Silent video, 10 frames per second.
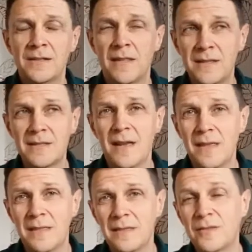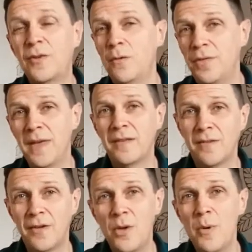So they say that the two things
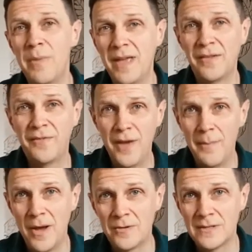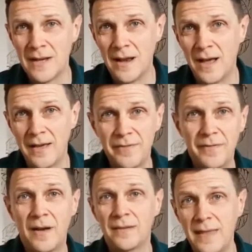that human beings fear most in life
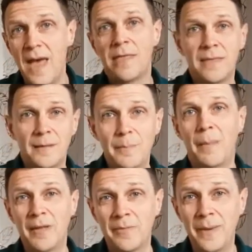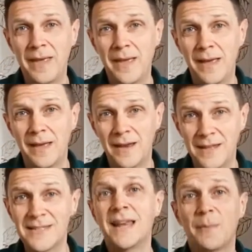are death and public speaking. And
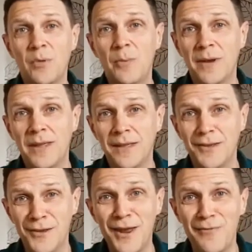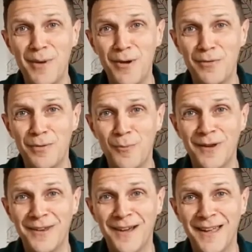in stand-up comedy, you can have both in
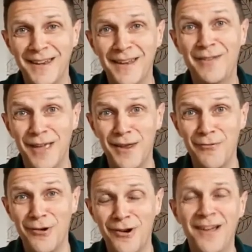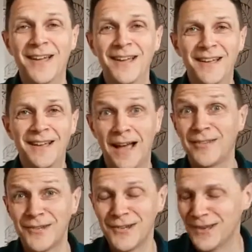one night if you get it wrong, as
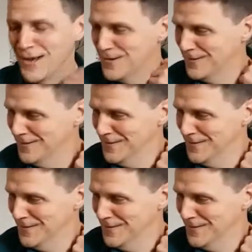I should know.